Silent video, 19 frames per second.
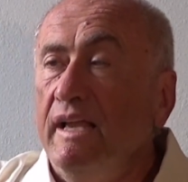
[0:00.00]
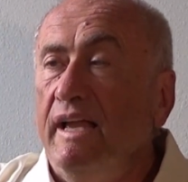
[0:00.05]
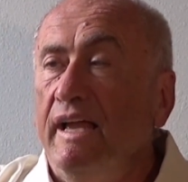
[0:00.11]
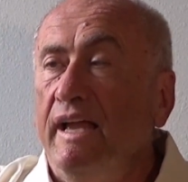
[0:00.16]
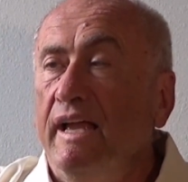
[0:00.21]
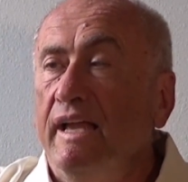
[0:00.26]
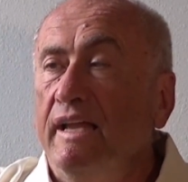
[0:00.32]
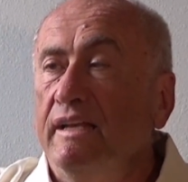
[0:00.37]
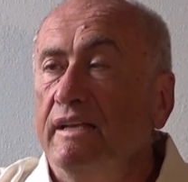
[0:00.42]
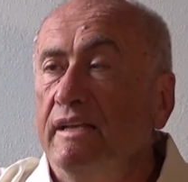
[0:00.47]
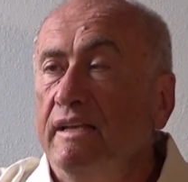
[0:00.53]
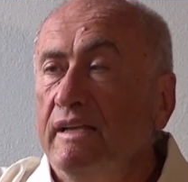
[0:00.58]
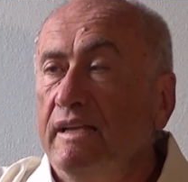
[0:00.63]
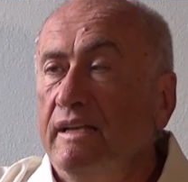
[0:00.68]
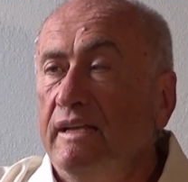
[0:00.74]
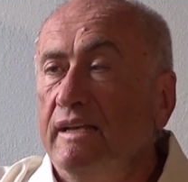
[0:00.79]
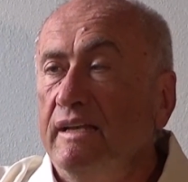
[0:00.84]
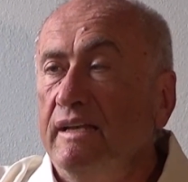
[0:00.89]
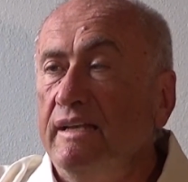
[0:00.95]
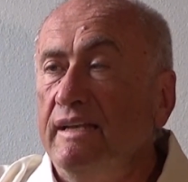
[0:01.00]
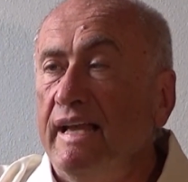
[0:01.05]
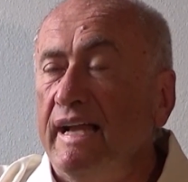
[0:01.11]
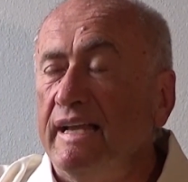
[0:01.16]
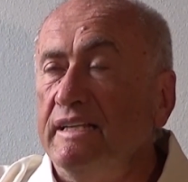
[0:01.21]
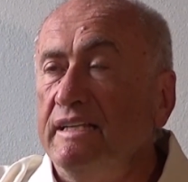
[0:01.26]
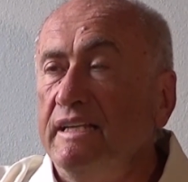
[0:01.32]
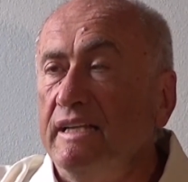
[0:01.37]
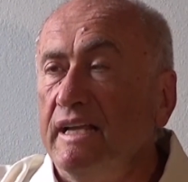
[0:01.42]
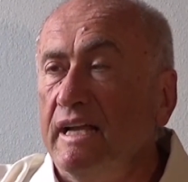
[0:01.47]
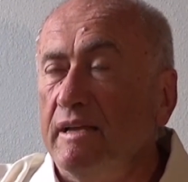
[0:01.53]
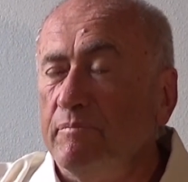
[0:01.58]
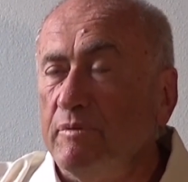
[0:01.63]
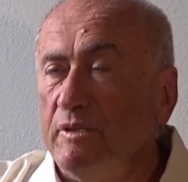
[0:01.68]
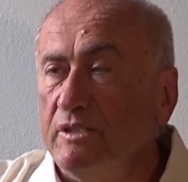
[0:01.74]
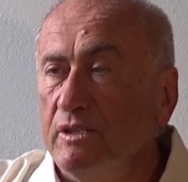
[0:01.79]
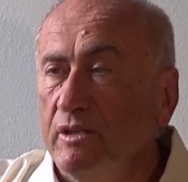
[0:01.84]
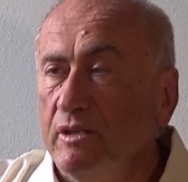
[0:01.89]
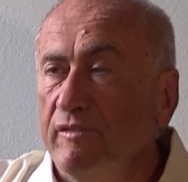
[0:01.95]
And
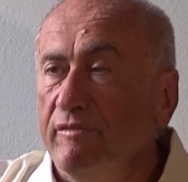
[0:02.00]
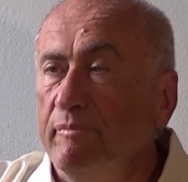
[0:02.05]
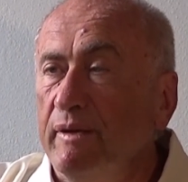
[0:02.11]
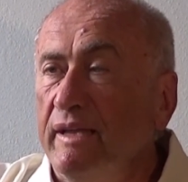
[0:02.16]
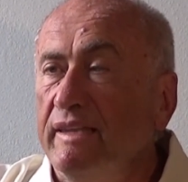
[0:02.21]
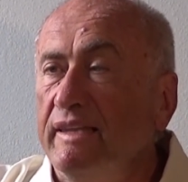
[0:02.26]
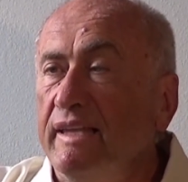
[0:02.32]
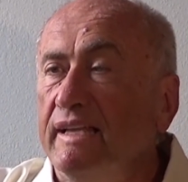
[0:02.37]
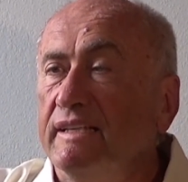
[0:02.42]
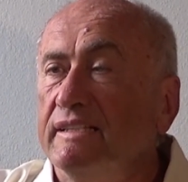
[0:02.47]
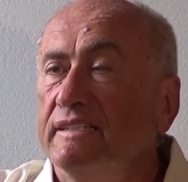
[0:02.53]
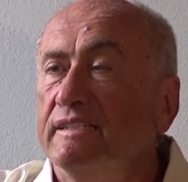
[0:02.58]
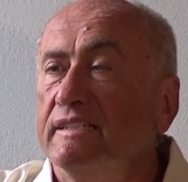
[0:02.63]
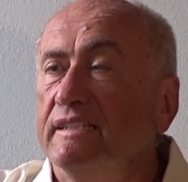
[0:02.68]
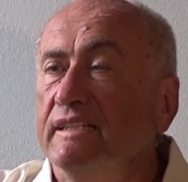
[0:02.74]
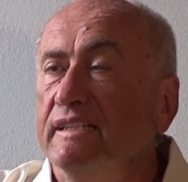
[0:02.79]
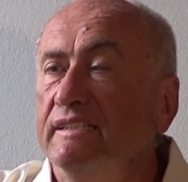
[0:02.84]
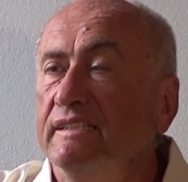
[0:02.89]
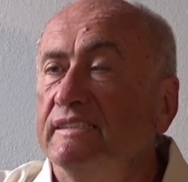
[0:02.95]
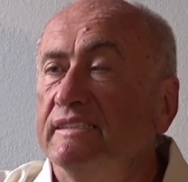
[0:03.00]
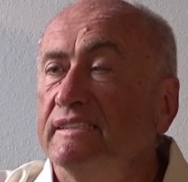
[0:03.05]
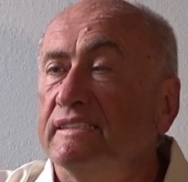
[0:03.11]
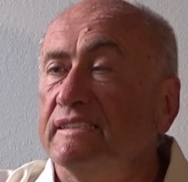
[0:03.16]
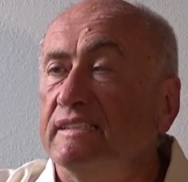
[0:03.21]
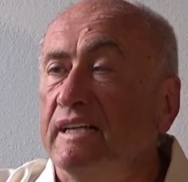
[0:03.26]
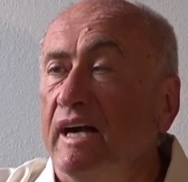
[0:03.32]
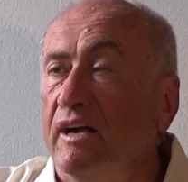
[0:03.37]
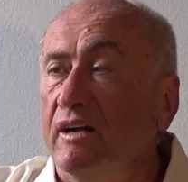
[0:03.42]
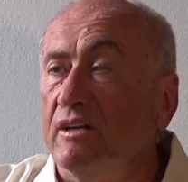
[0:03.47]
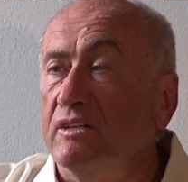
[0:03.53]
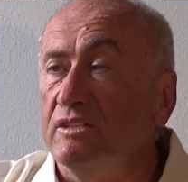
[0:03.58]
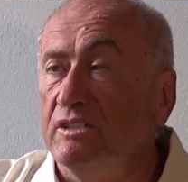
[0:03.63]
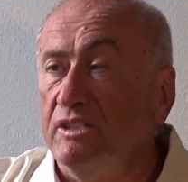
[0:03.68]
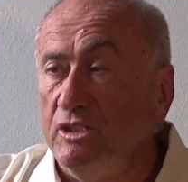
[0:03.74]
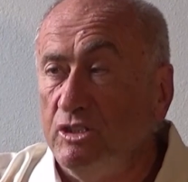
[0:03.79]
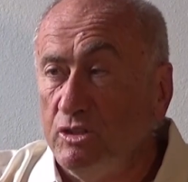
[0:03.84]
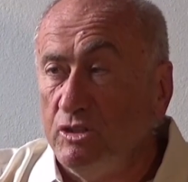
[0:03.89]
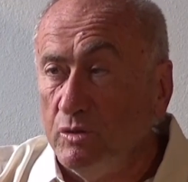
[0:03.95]
99% of my lens is scar
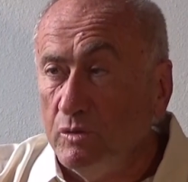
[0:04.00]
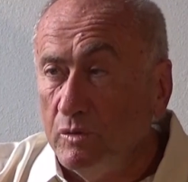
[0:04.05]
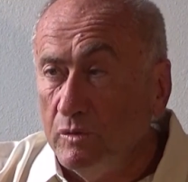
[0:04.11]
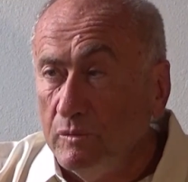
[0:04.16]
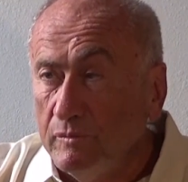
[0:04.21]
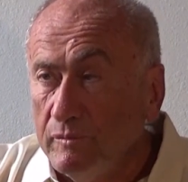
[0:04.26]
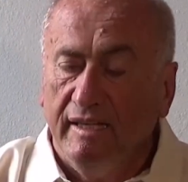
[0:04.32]
tissue.